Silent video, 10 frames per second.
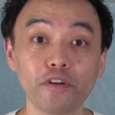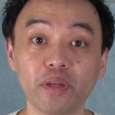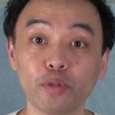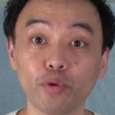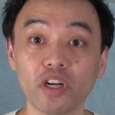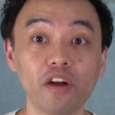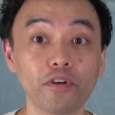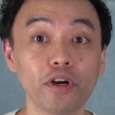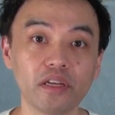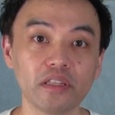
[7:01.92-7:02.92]
for them to
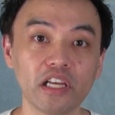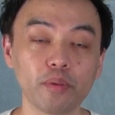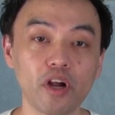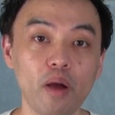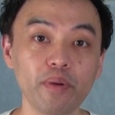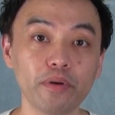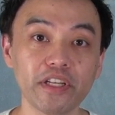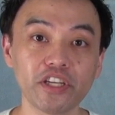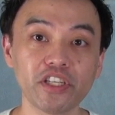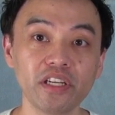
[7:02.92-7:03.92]
recover. Now, the common
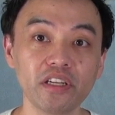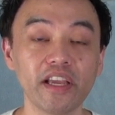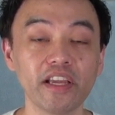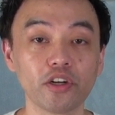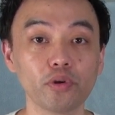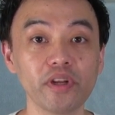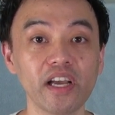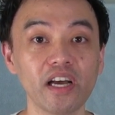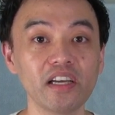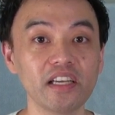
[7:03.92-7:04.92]
prediction in
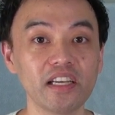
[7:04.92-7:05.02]
Korea